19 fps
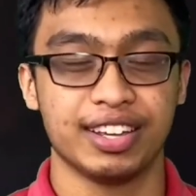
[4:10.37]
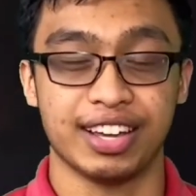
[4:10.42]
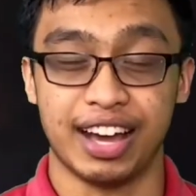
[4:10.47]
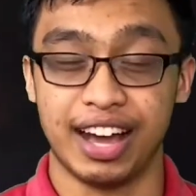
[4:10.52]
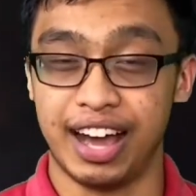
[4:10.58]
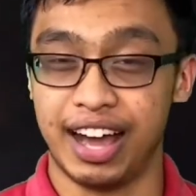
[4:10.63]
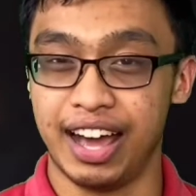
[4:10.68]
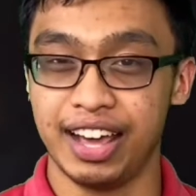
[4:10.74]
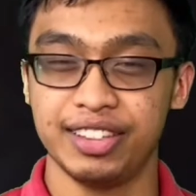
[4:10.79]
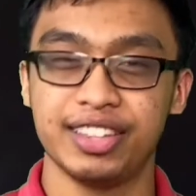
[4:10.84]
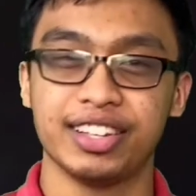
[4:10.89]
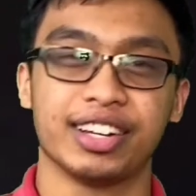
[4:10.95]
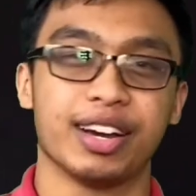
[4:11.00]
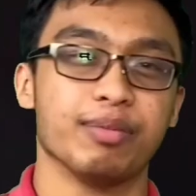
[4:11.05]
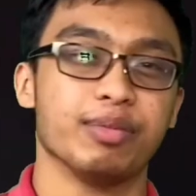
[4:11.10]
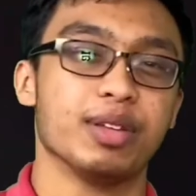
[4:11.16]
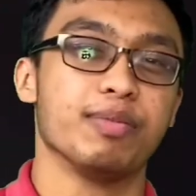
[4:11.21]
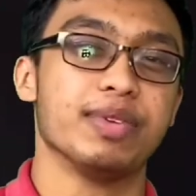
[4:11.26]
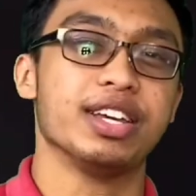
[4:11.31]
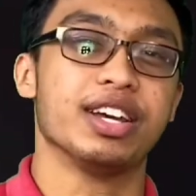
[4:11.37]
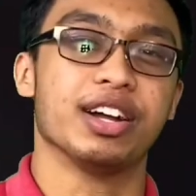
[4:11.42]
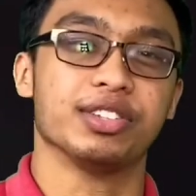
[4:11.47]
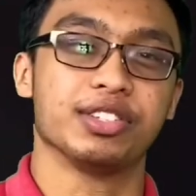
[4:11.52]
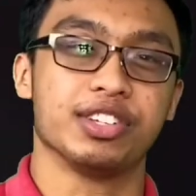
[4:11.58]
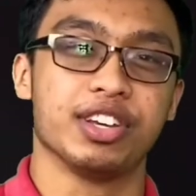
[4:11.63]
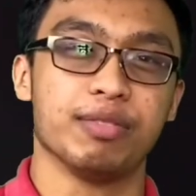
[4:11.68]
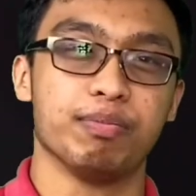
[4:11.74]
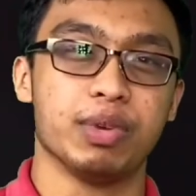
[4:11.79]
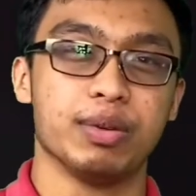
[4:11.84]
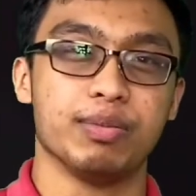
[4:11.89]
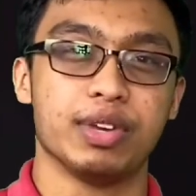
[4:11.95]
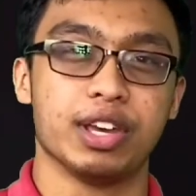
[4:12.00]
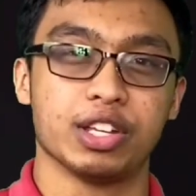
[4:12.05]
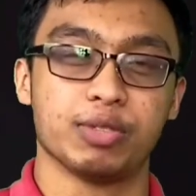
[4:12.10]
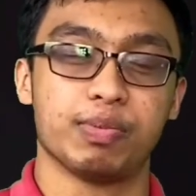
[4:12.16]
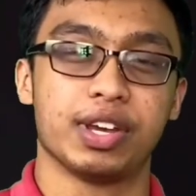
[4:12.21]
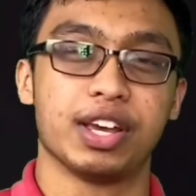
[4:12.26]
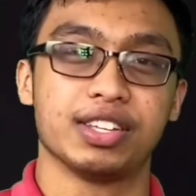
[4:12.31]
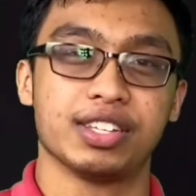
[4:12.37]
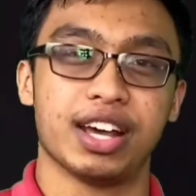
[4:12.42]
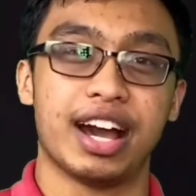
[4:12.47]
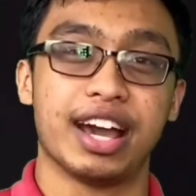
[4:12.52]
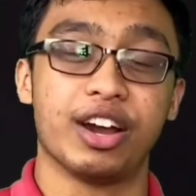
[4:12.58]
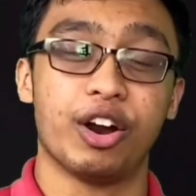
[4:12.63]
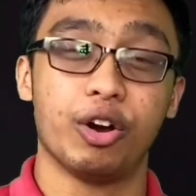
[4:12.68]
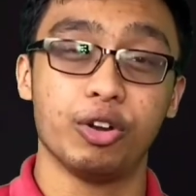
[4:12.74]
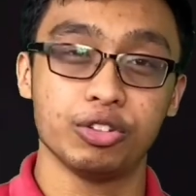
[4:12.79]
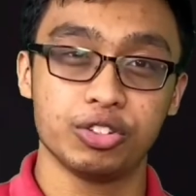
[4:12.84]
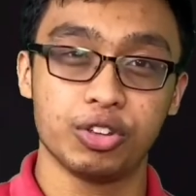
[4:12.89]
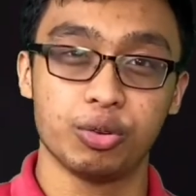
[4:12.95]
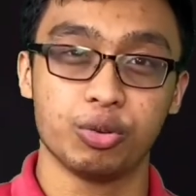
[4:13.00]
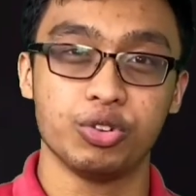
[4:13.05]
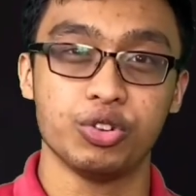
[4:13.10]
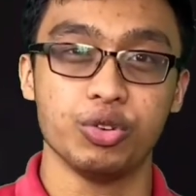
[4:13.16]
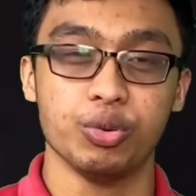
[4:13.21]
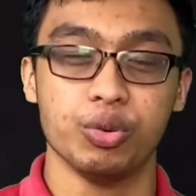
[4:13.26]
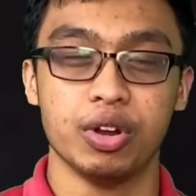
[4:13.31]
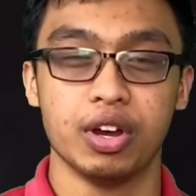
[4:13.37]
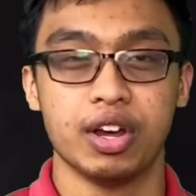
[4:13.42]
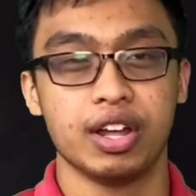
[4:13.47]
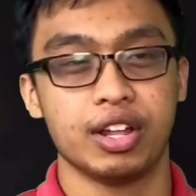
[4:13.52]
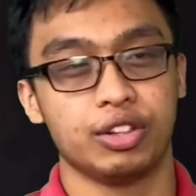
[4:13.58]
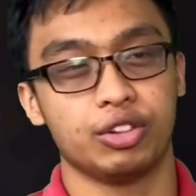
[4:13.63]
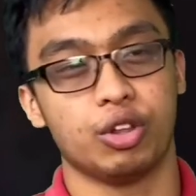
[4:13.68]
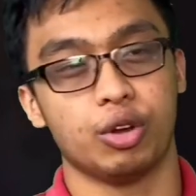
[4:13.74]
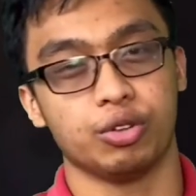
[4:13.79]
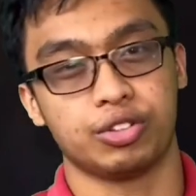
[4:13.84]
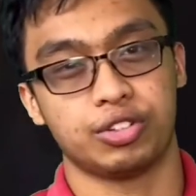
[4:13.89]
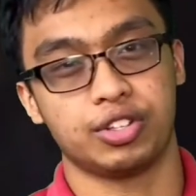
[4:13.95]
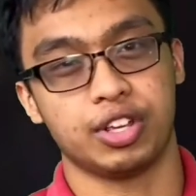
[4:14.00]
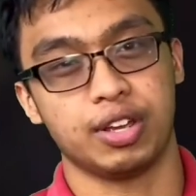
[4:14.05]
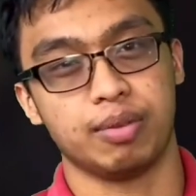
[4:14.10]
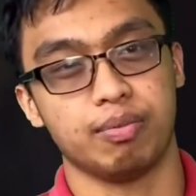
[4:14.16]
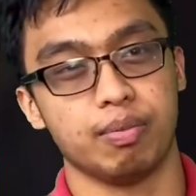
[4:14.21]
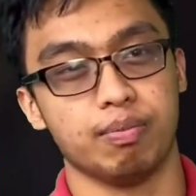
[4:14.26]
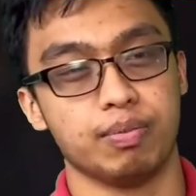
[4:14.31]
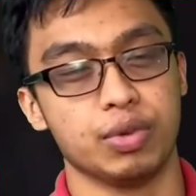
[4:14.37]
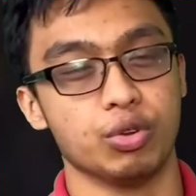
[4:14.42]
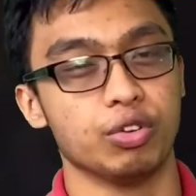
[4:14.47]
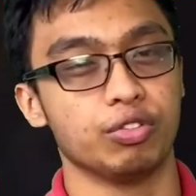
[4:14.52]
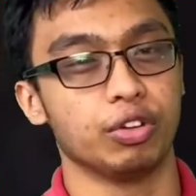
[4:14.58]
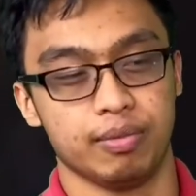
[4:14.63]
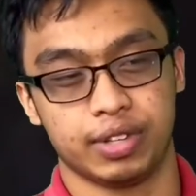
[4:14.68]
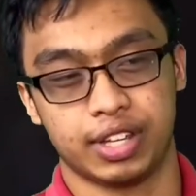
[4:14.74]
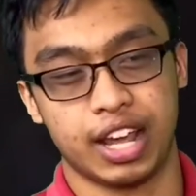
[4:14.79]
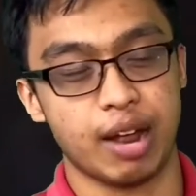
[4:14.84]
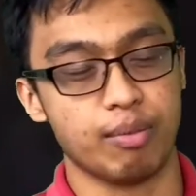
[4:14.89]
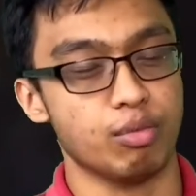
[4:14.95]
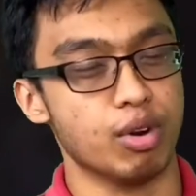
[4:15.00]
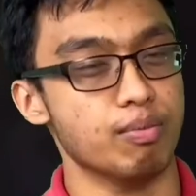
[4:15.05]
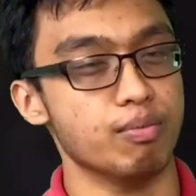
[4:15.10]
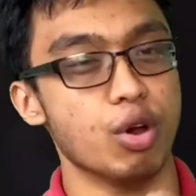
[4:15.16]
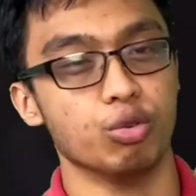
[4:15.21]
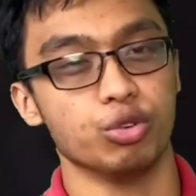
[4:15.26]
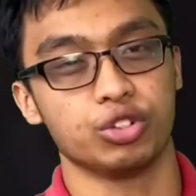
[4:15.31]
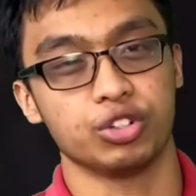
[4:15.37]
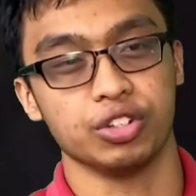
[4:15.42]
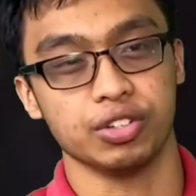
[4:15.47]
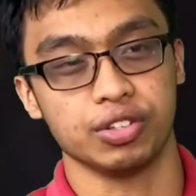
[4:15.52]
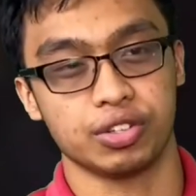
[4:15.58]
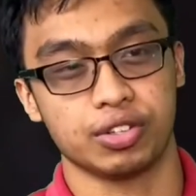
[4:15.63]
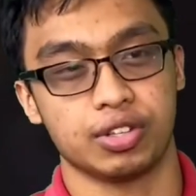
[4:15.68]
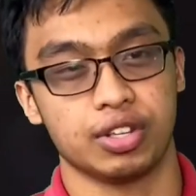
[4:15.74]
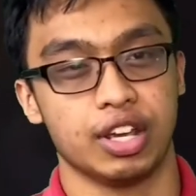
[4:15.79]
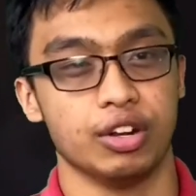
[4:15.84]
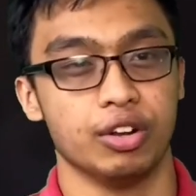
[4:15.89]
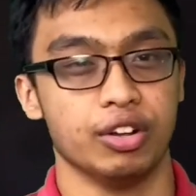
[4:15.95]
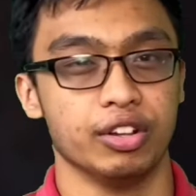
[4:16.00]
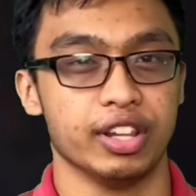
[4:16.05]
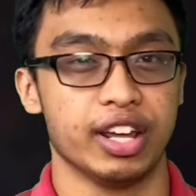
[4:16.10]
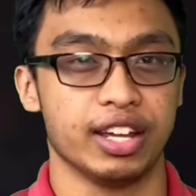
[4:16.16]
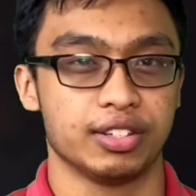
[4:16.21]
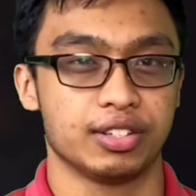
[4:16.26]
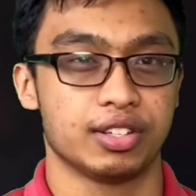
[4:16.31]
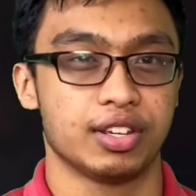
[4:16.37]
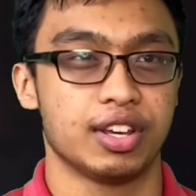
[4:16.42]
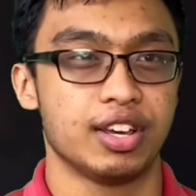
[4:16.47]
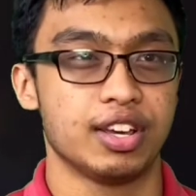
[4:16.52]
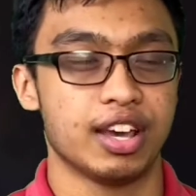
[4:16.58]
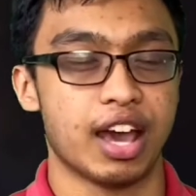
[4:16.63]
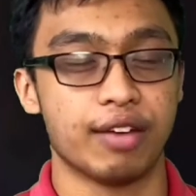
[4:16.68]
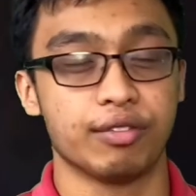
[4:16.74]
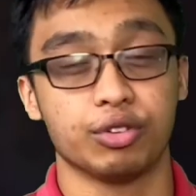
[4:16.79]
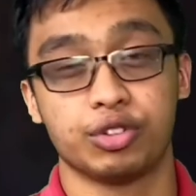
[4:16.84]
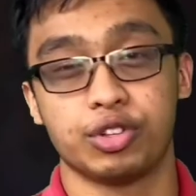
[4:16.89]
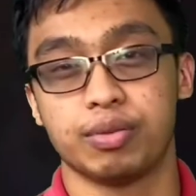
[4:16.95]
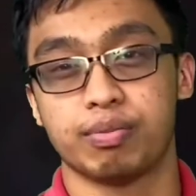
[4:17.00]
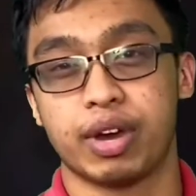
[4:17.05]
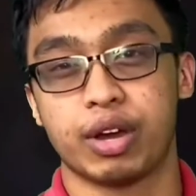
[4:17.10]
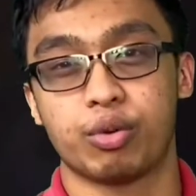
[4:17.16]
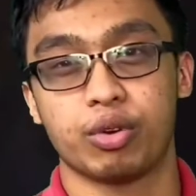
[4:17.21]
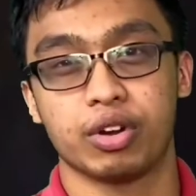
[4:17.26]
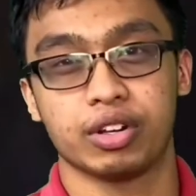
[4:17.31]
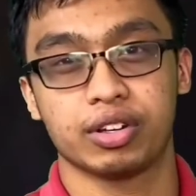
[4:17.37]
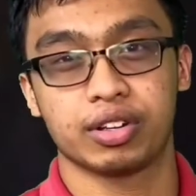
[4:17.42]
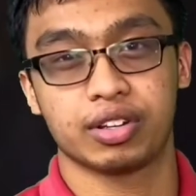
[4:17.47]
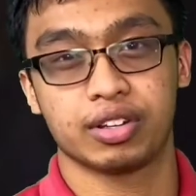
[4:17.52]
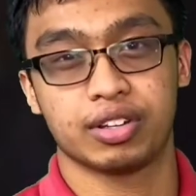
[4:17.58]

I think I'm the Beyonce of PBS because I also do those same beautiful camera motions and all that. Have you seen my work?